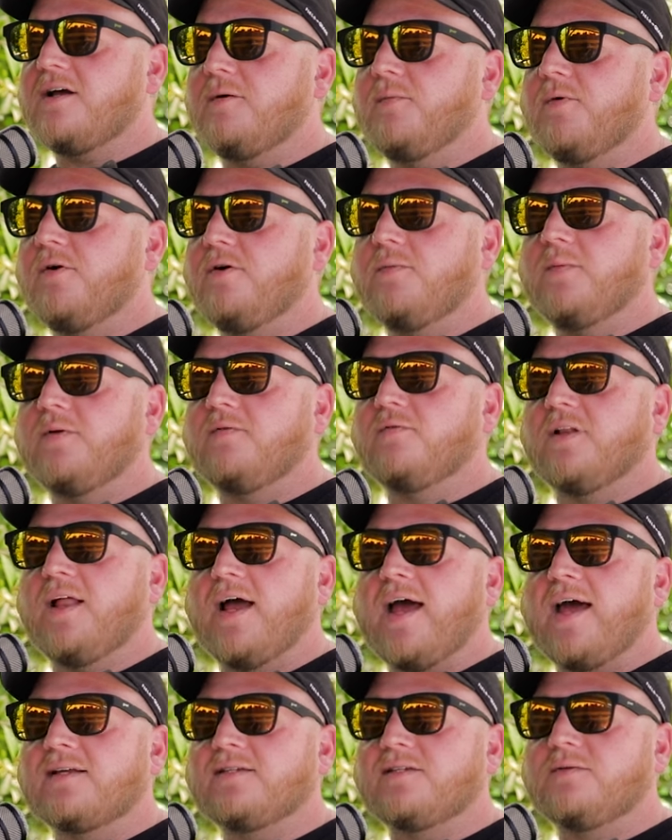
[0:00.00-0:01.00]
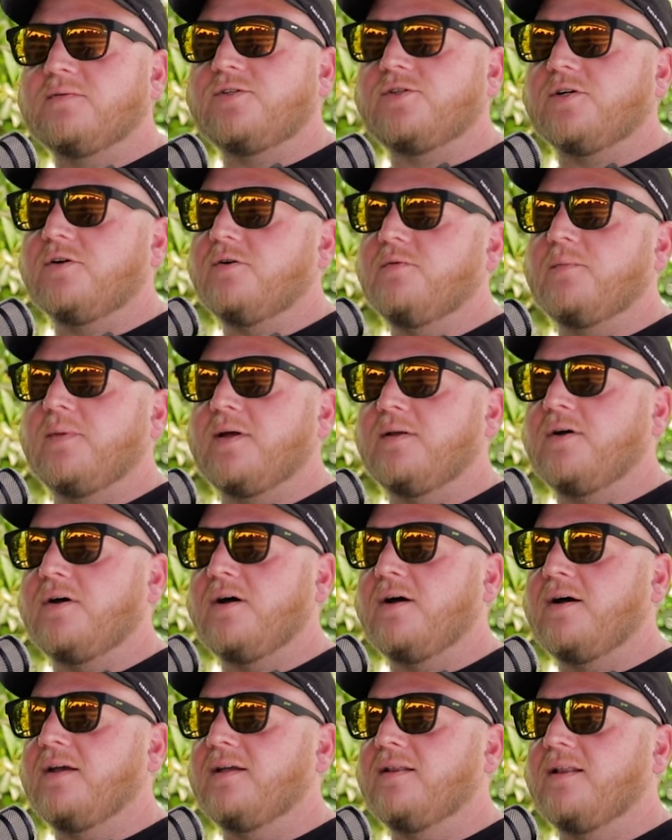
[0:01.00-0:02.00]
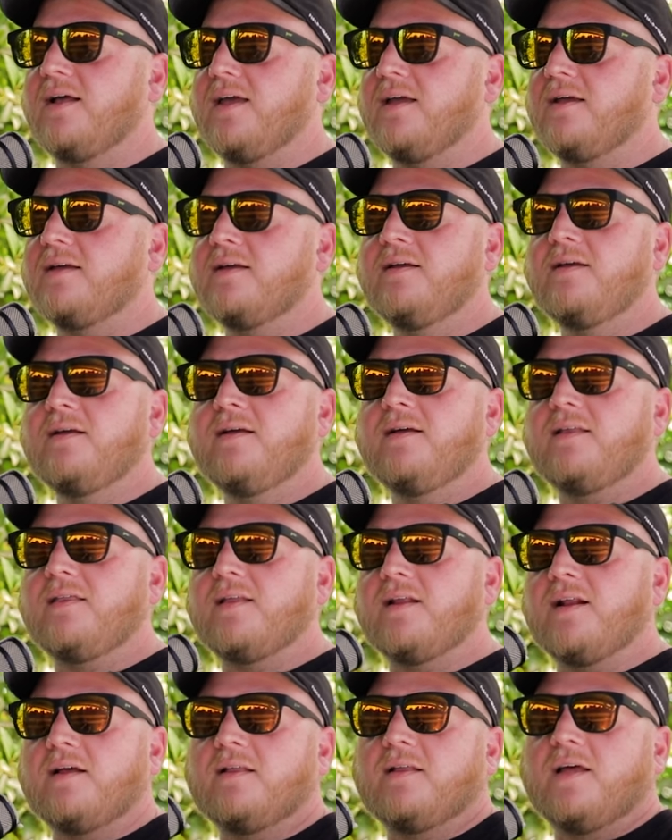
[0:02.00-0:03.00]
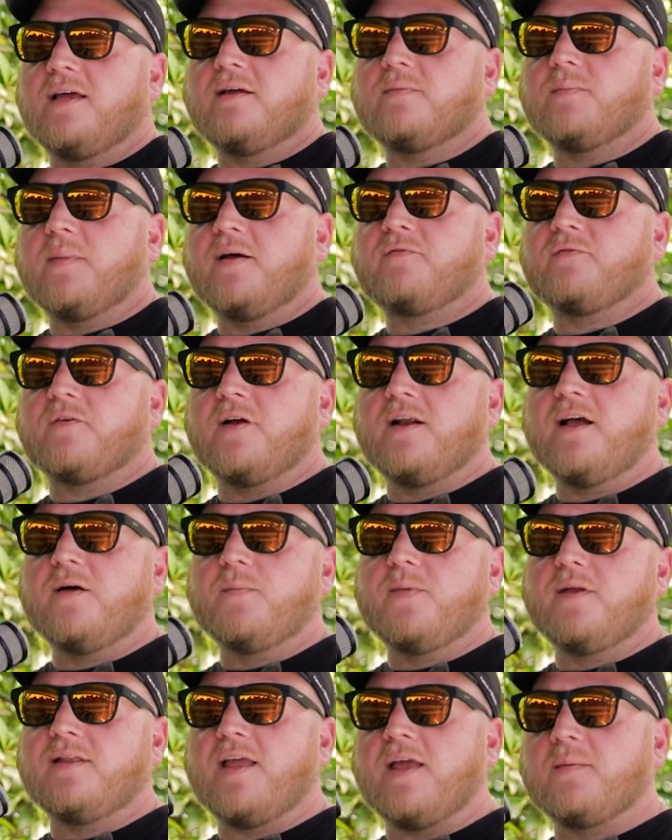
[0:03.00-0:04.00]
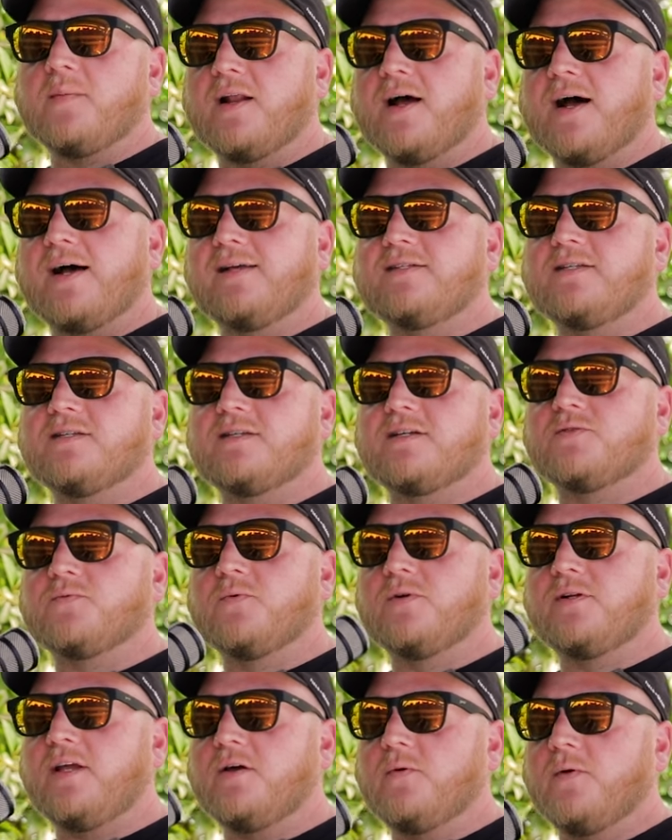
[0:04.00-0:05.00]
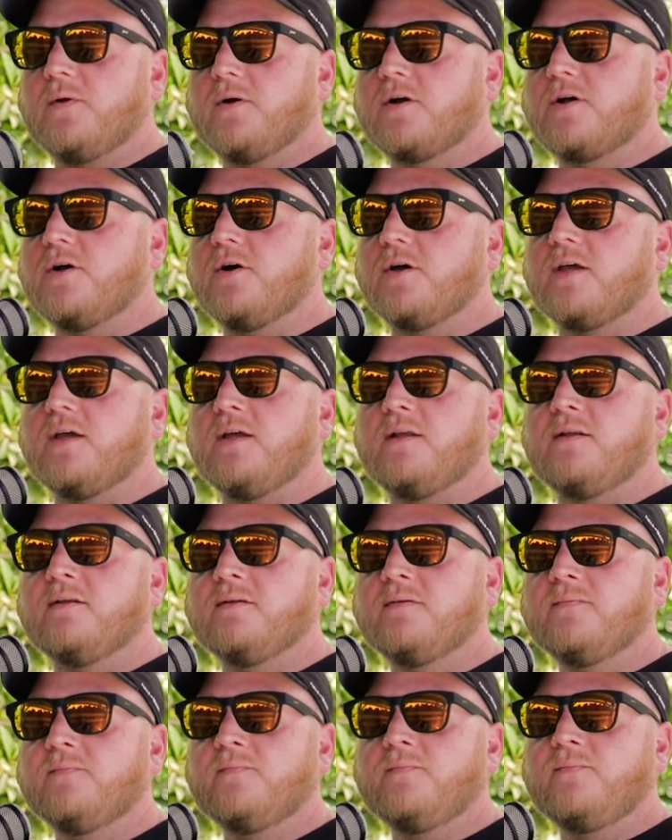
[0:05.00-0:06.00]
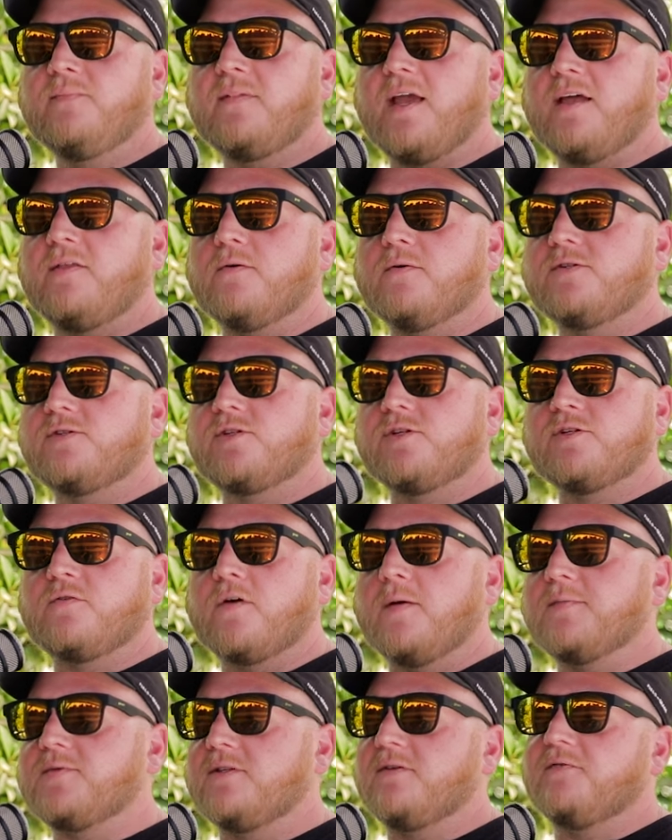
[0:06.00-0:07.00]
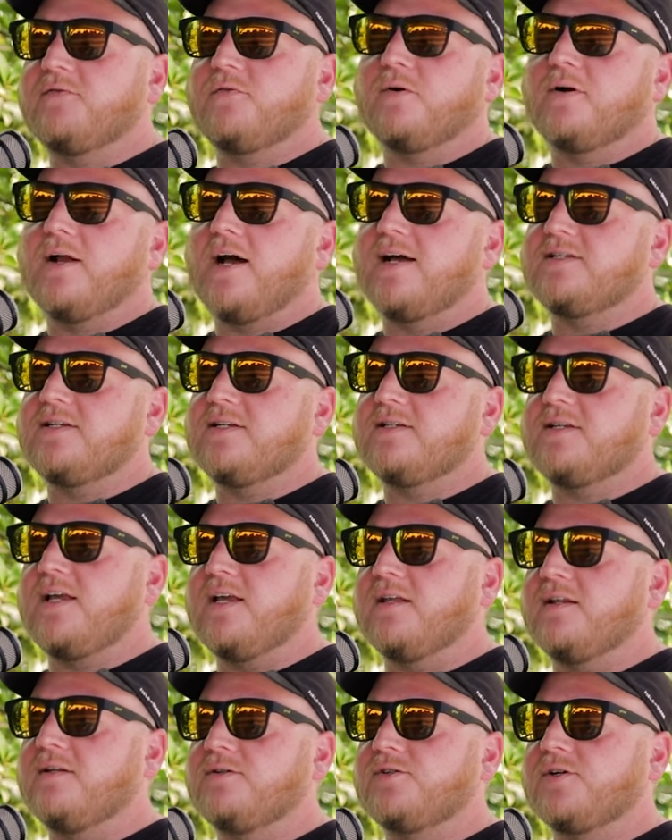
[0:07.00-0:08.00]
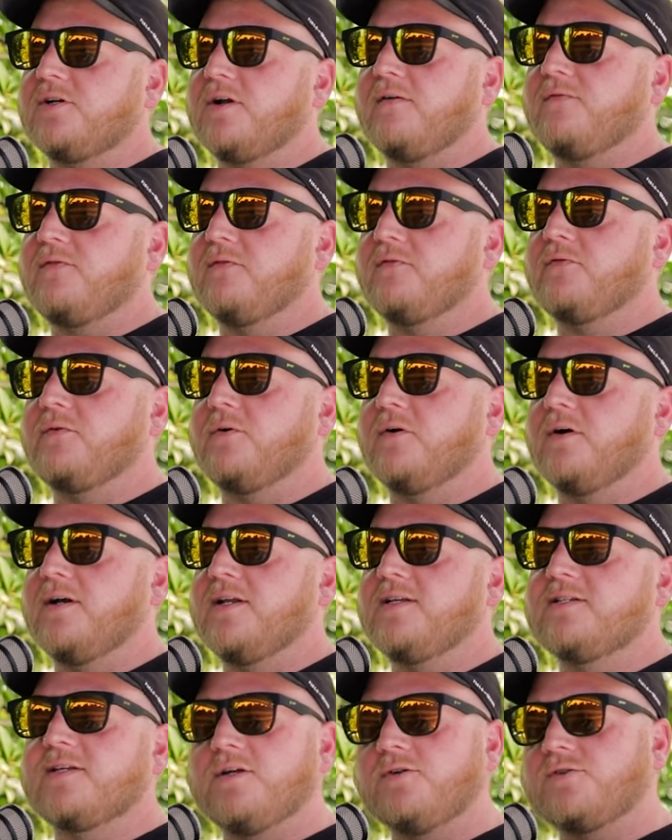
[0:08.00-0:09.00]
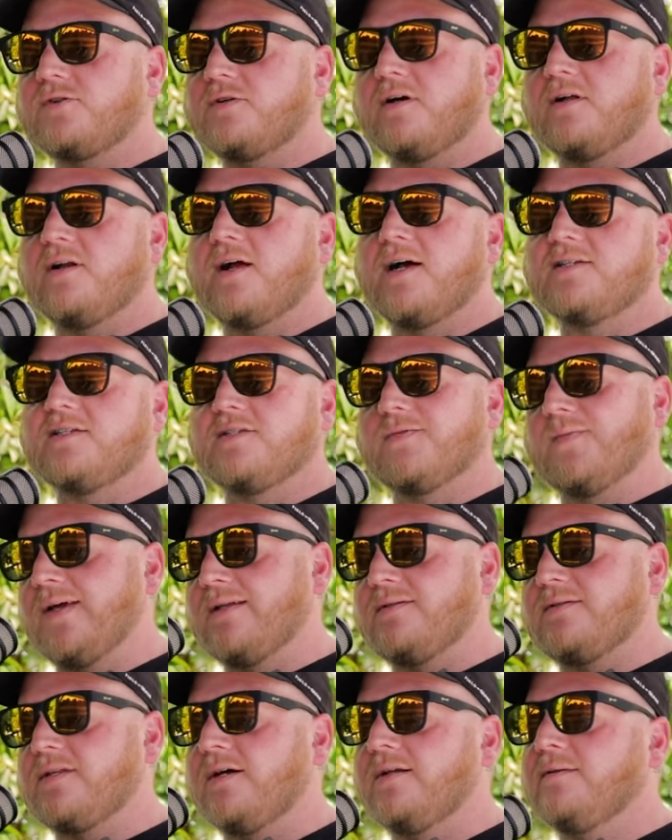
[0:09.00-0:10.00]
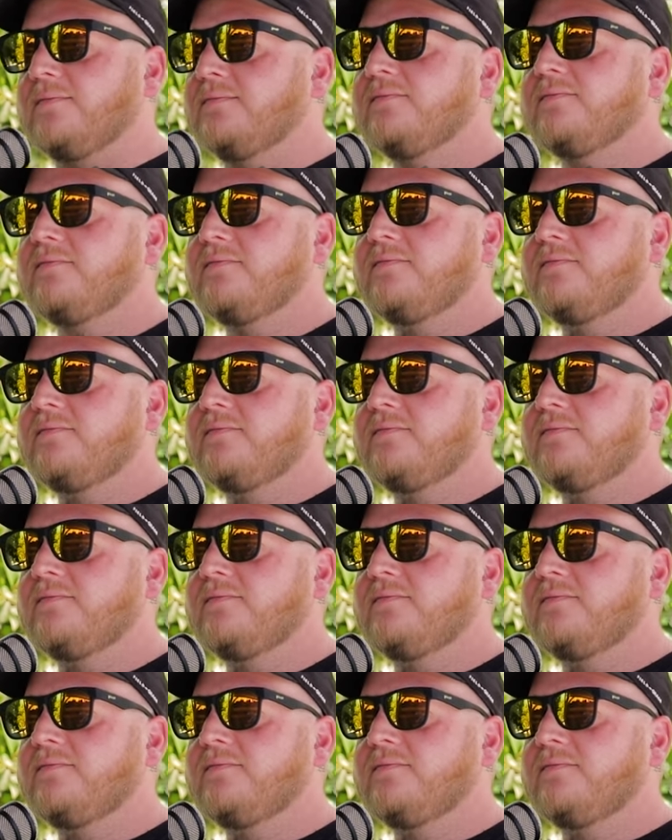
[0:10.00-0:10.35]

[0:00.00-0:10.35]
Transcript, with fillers: come home and relax and chill with my dog, and like then I like my friend helped me name it Ozzy's because one day we were cooking and there was just crumbs on the floor and Ozzy's eating shit off the floor, and he's like, "You should call it Ozzy's." I'm like, "Done."